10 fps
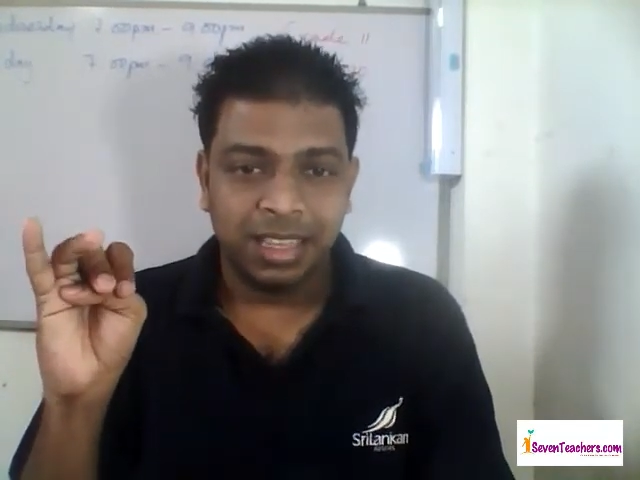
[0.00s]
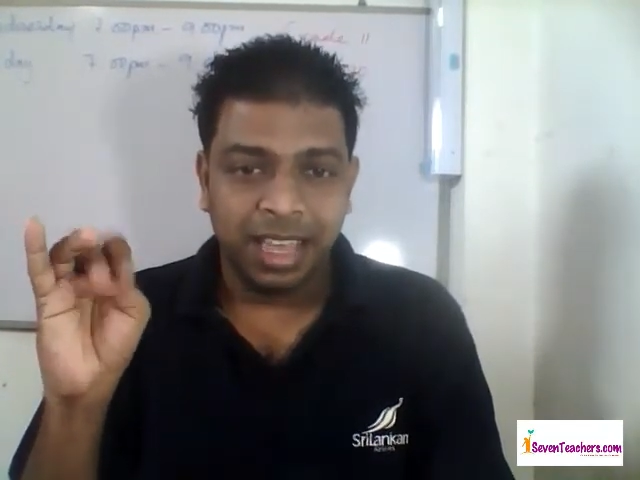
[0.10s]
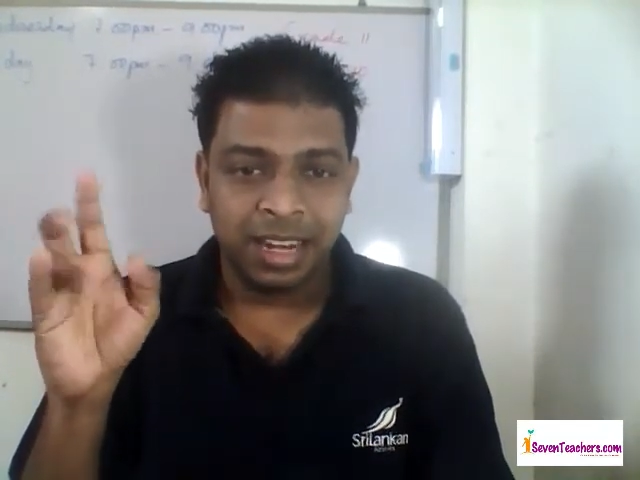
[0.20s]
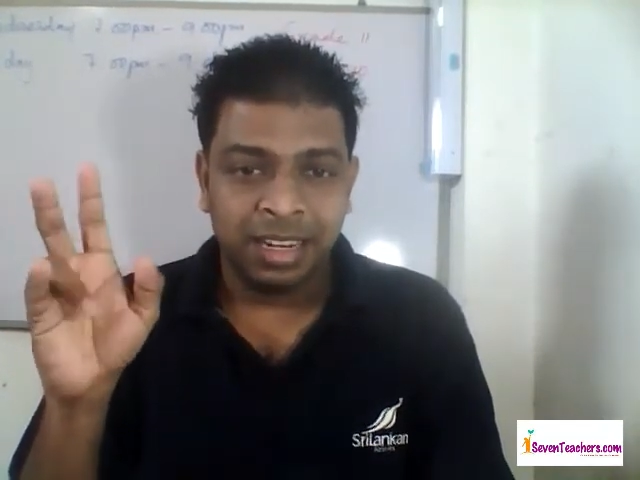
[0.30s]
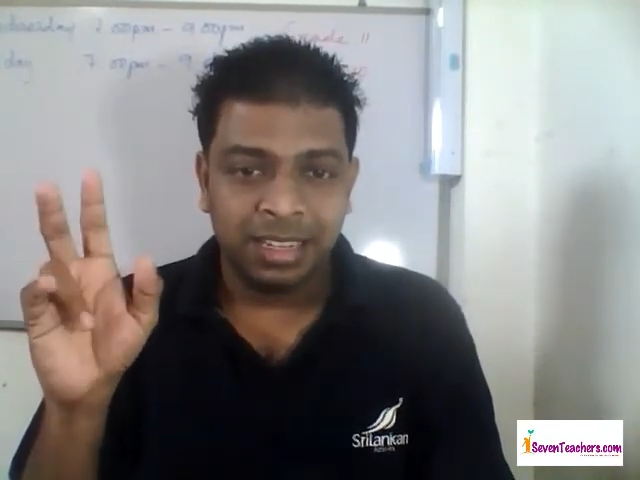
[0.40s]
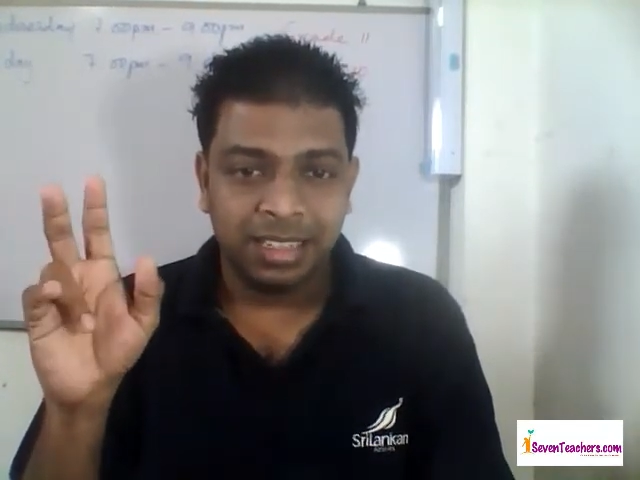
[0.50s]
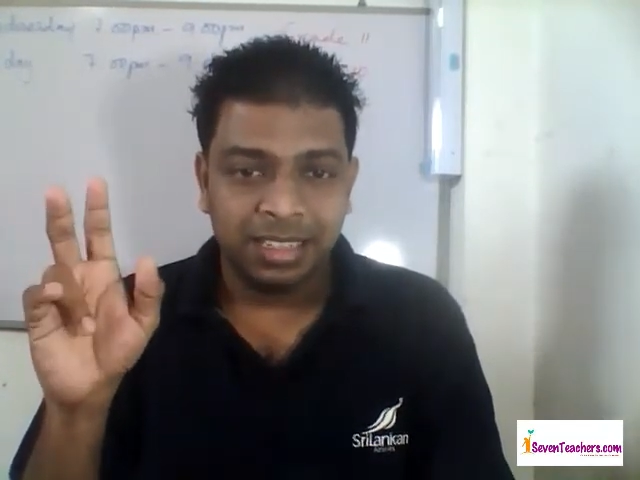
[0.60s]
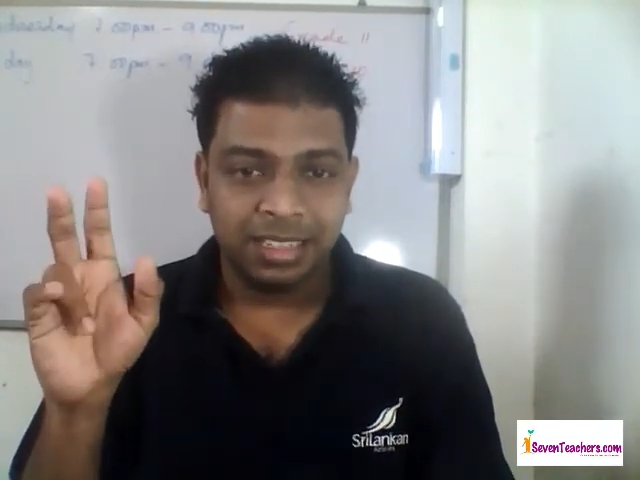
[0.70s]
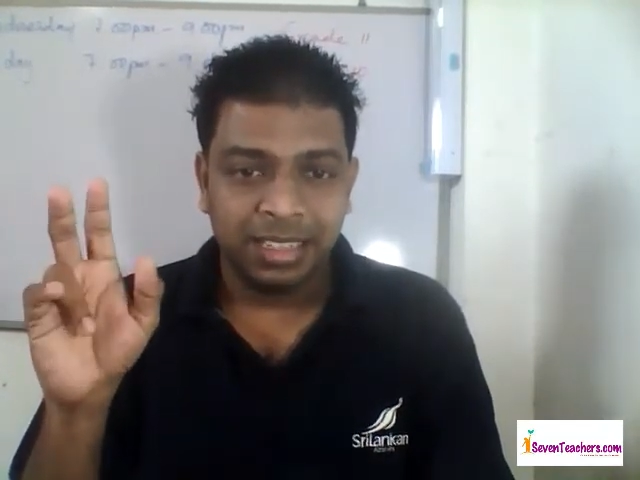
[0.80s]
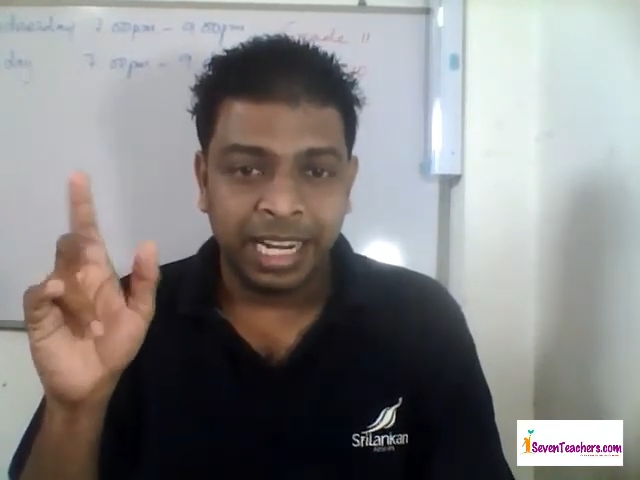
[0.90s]
And
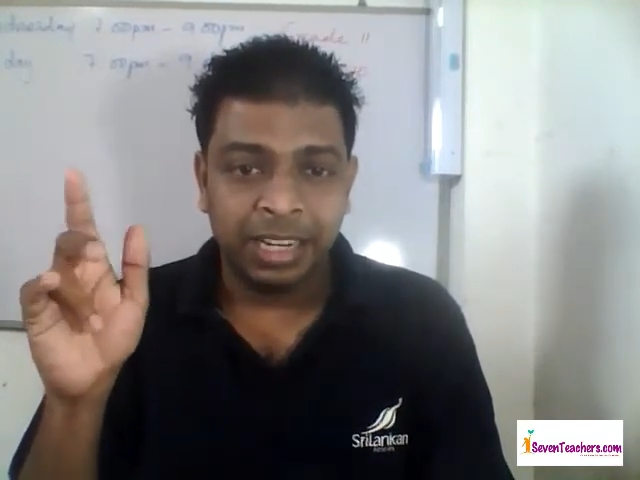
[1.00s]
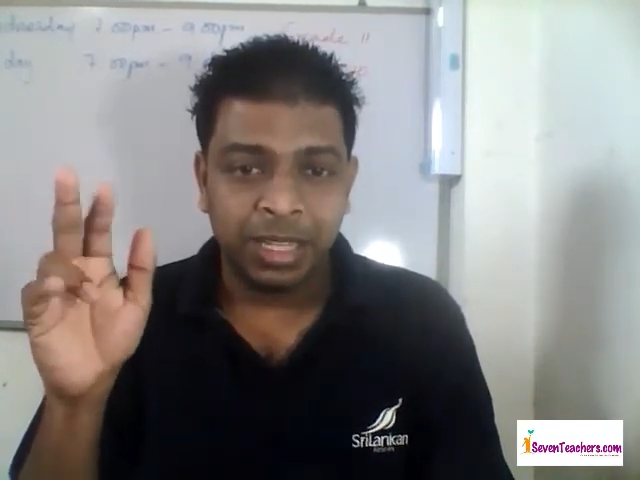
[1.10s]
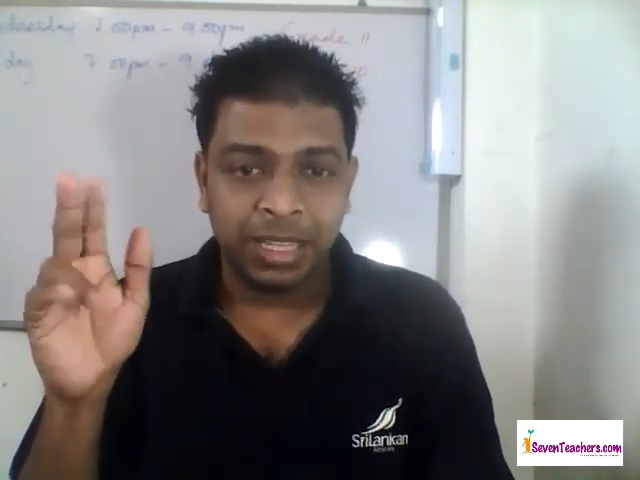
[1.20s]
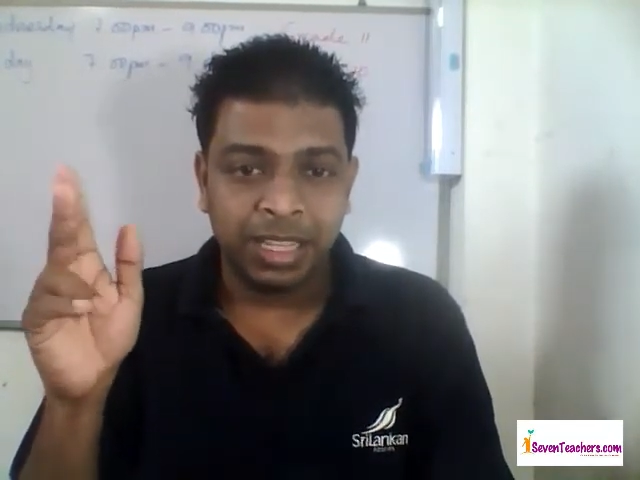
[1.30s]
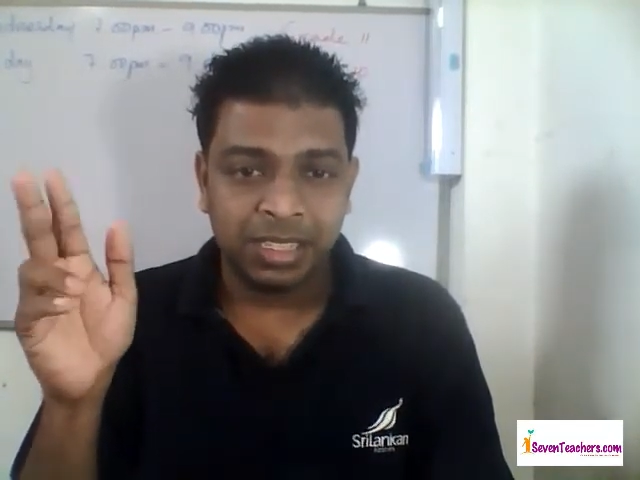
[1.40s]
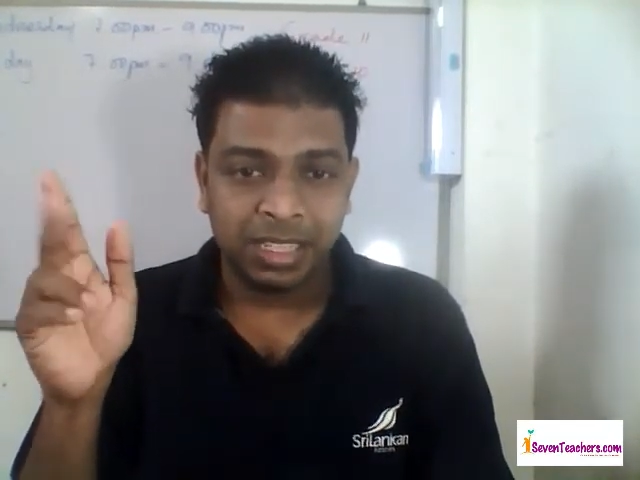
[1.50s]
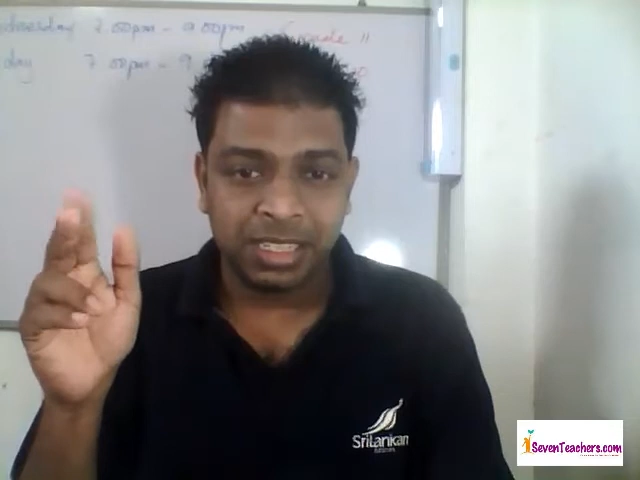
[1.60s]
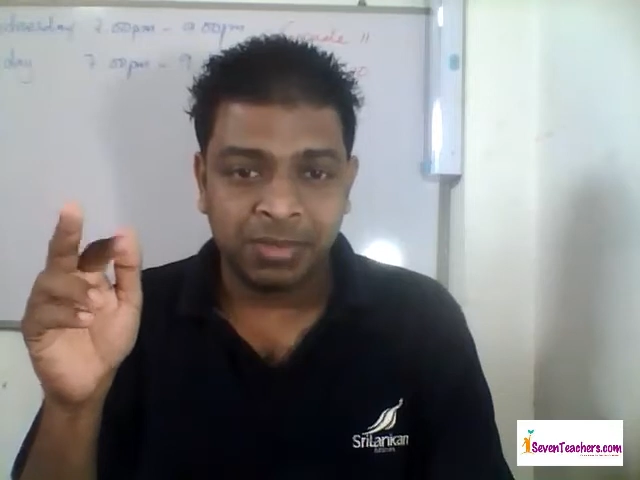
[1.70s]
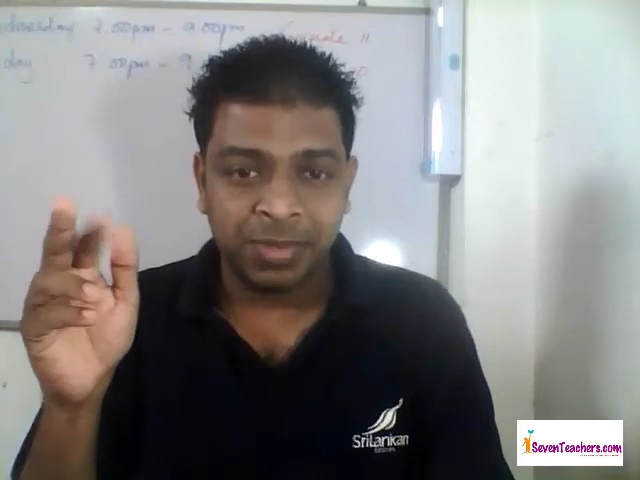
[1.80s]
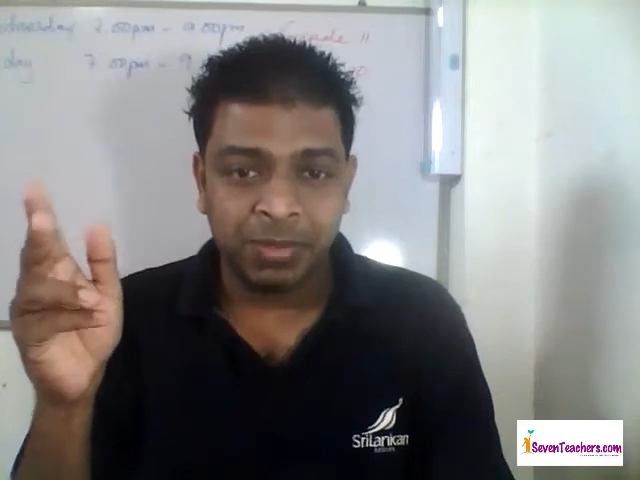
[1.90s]
elder brother and
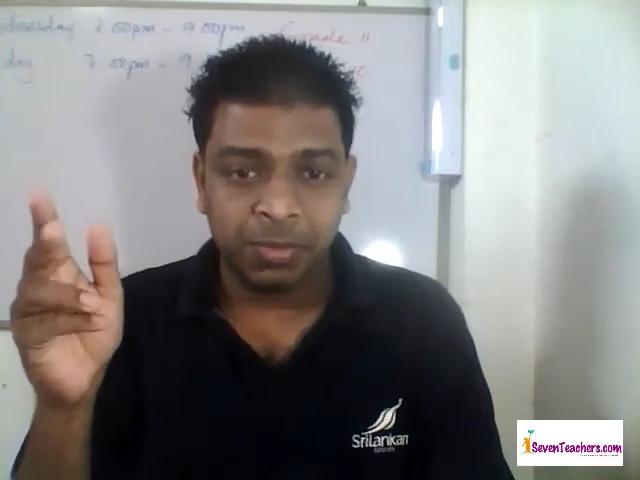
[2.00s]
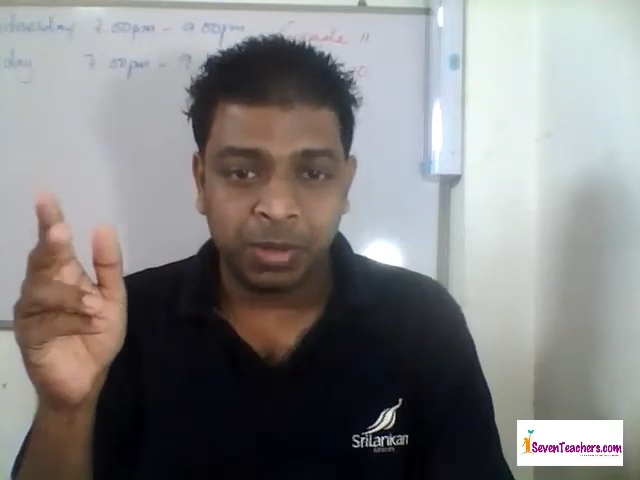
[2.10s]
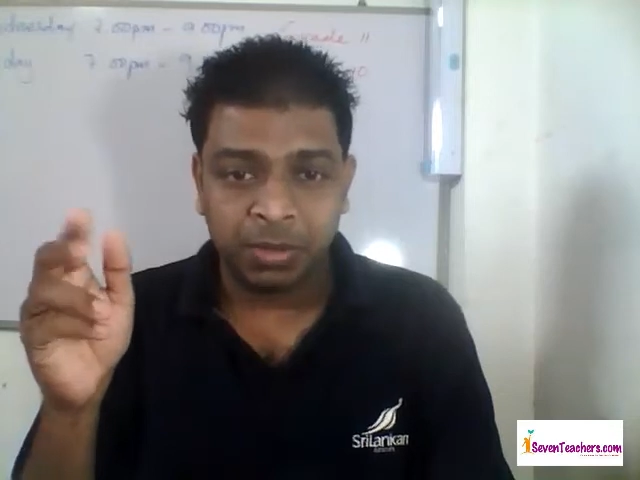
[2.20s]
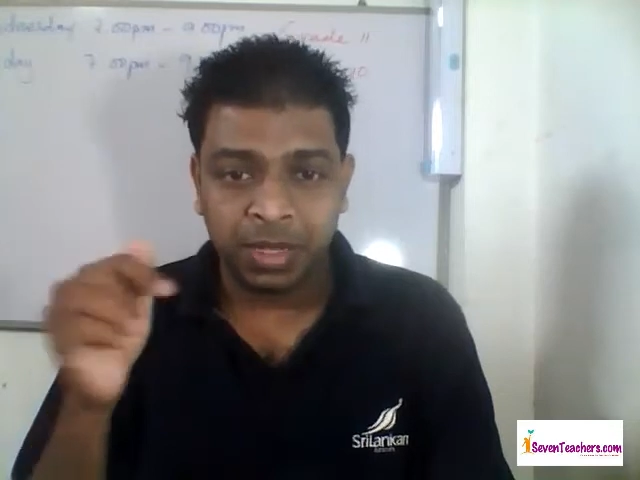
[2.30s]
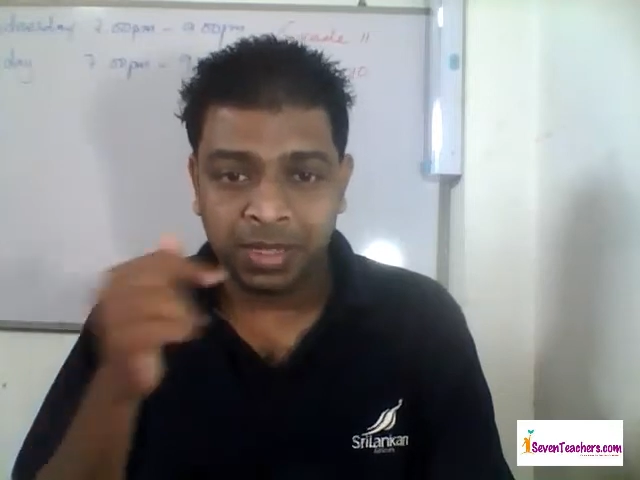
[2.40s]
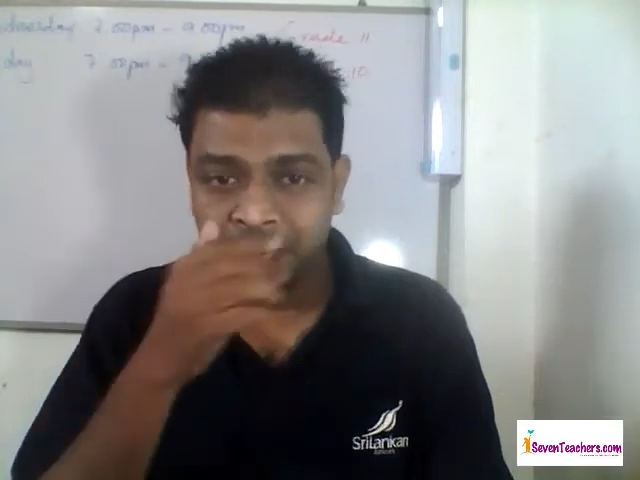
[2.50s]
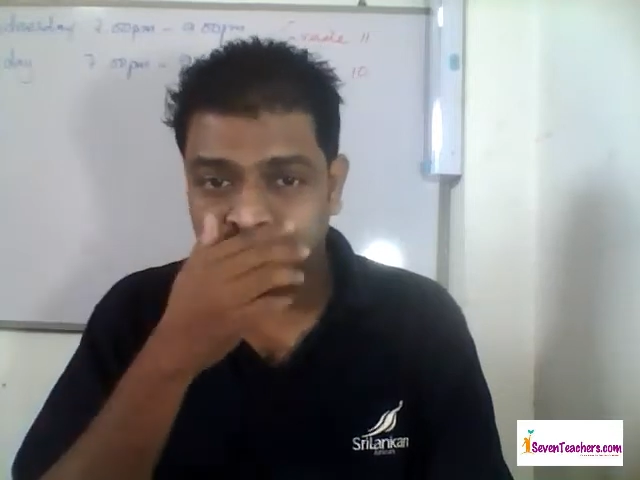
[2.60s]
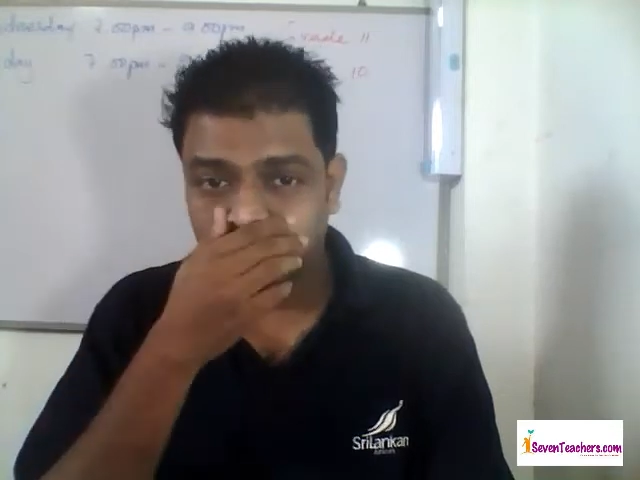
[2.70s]
sister maybe probably